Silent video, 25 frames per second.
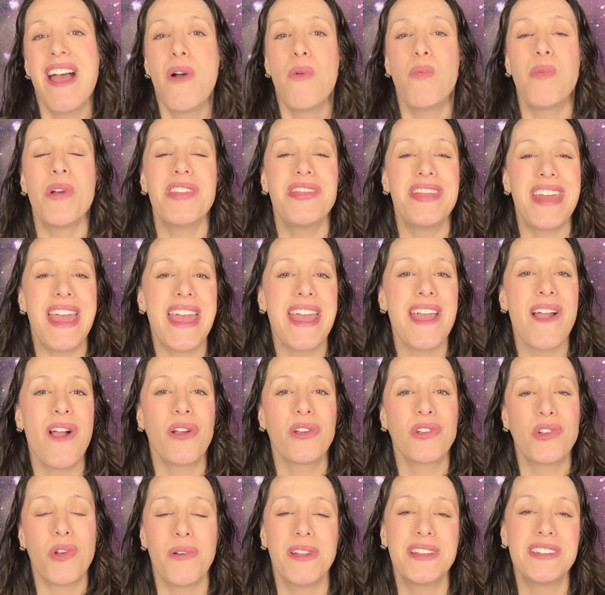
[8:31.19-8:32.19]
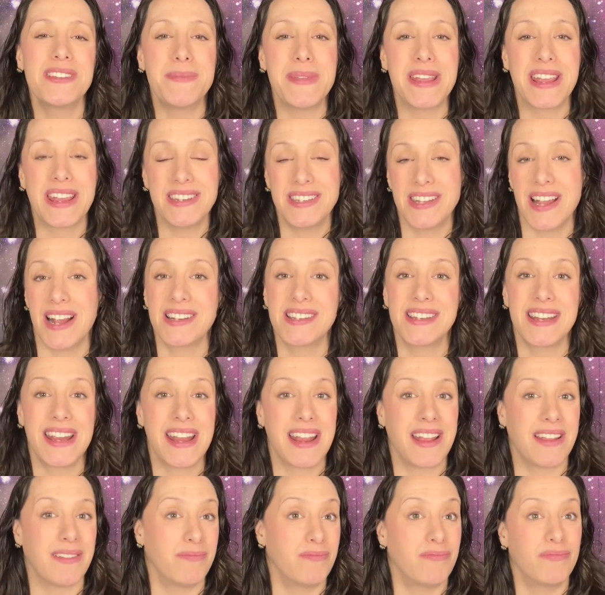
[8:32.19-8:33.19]
where they are going to be
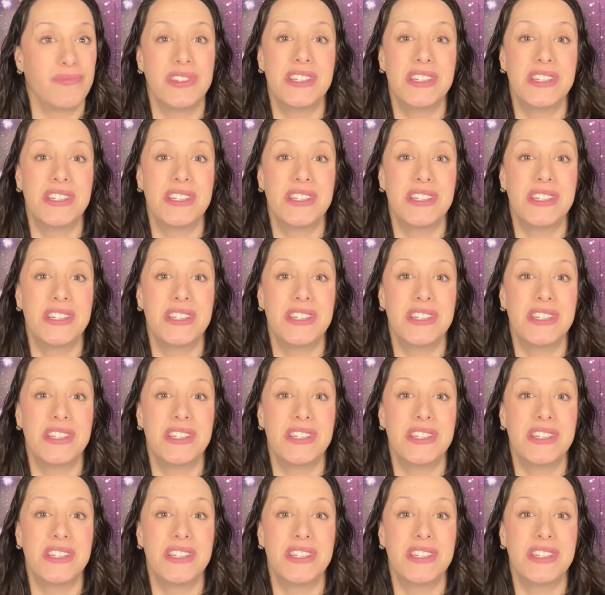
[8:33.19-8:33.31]
conducting